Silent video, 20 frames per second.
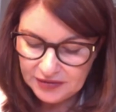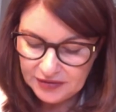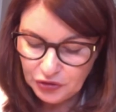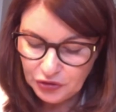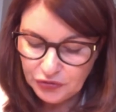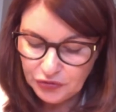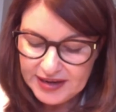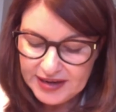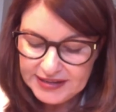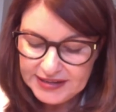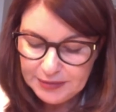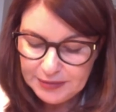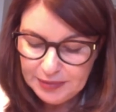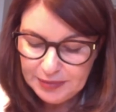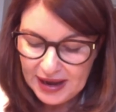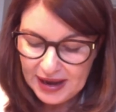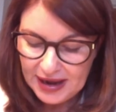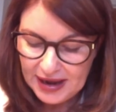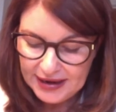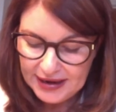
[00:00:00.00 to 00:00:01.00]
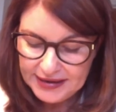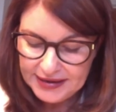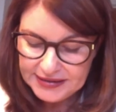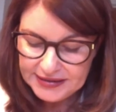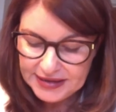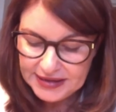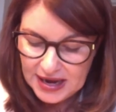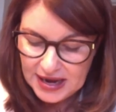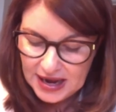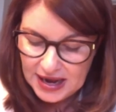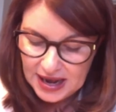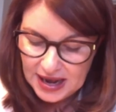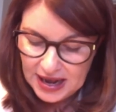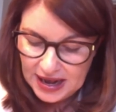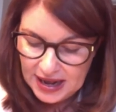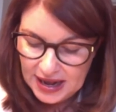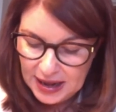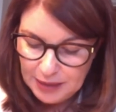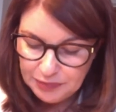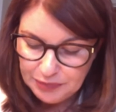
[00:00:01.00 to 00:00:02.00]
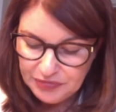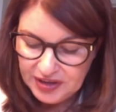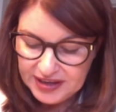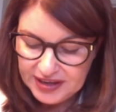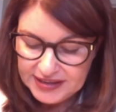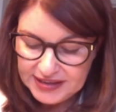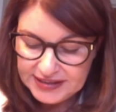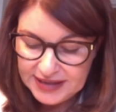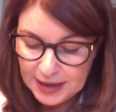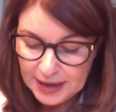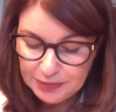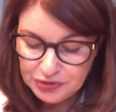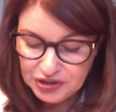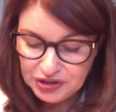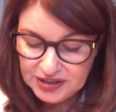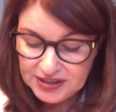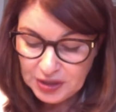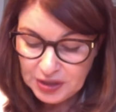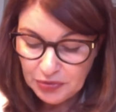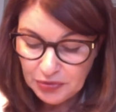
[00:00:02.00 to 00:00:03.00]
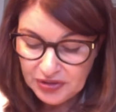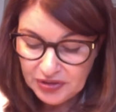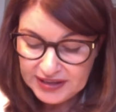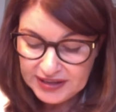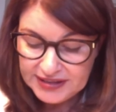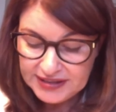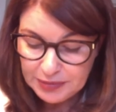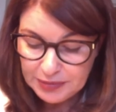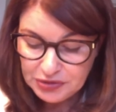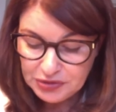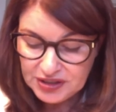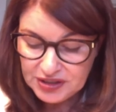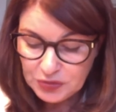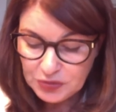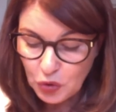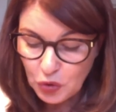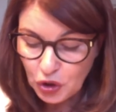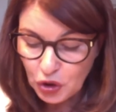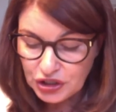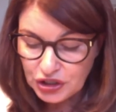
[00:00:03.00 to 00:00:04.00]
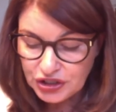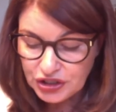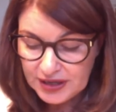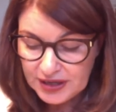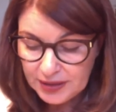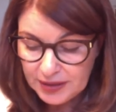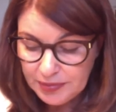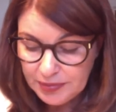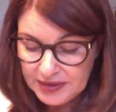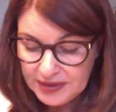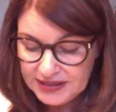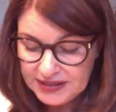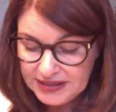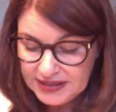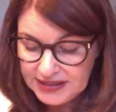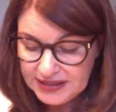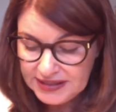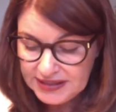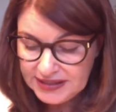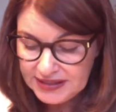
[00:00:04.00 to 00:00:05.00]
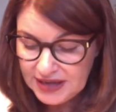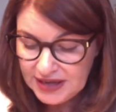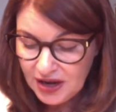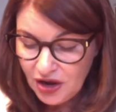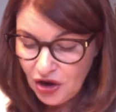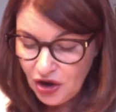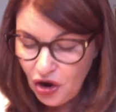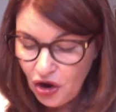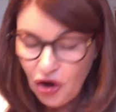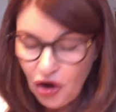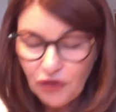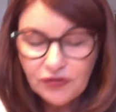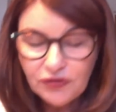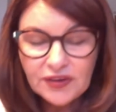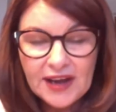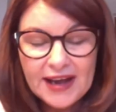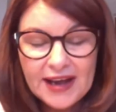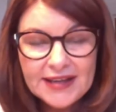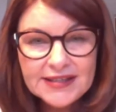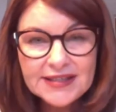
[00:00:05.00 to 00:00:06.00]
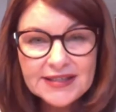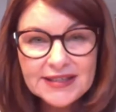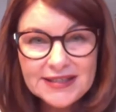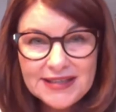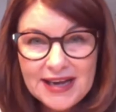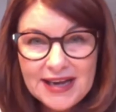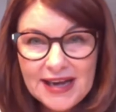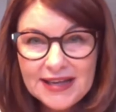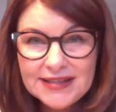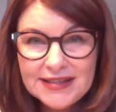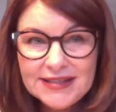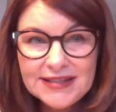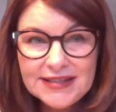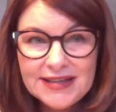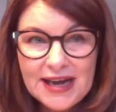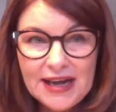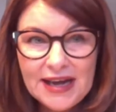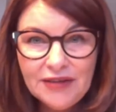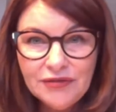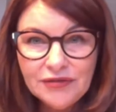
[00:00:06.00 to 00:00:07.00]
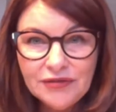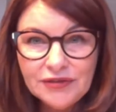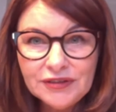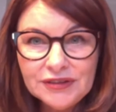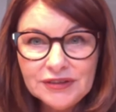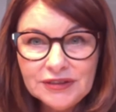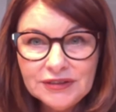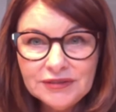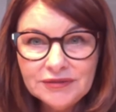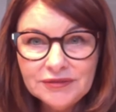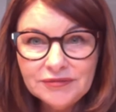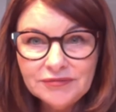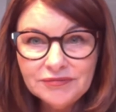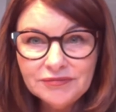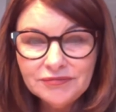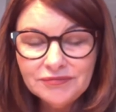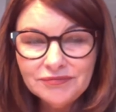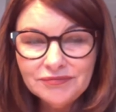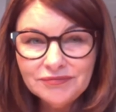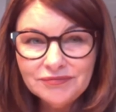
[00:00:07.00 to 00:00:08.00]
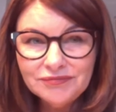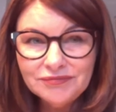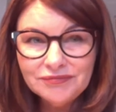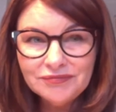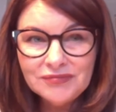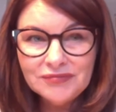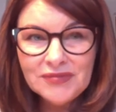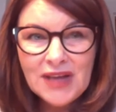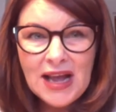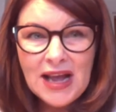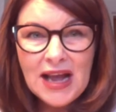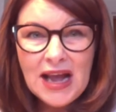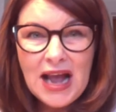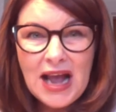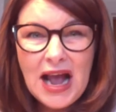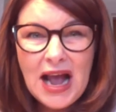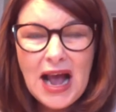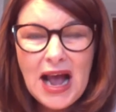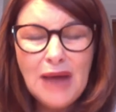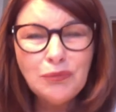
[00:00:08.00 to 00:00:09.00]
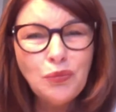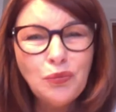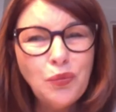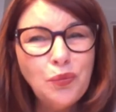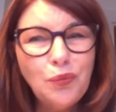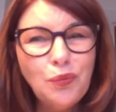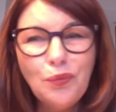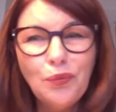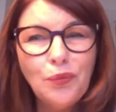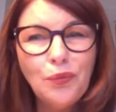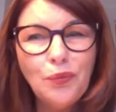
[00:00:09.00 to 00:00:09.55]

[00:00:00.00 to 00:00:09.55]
the reasoning behind um, the exception of the workers in businesses of less than 10. Yeah, so that's basically,